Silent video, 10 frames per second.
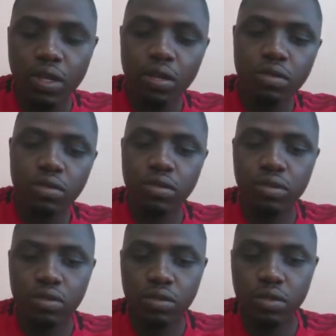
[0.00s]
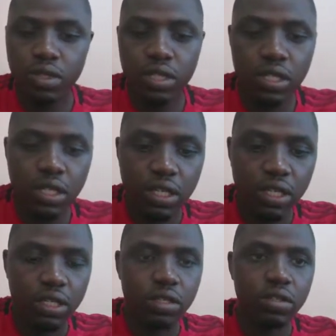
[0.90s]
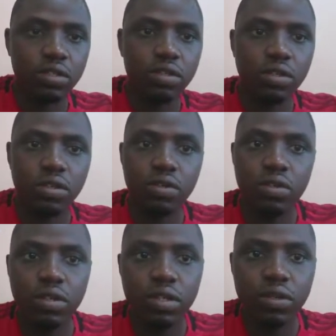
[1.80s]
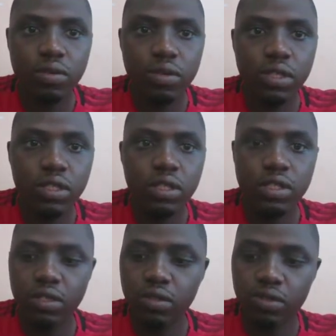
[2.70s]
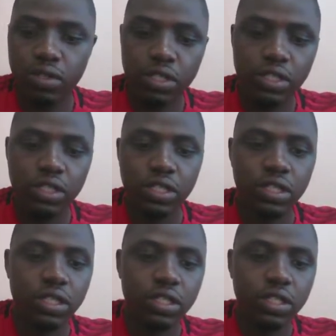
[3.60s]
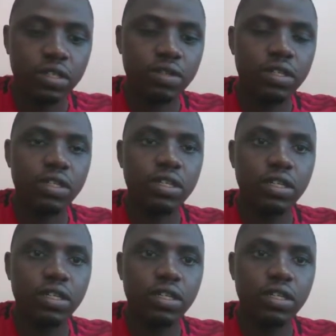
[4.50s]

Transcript: equals to key. So we need to initialize our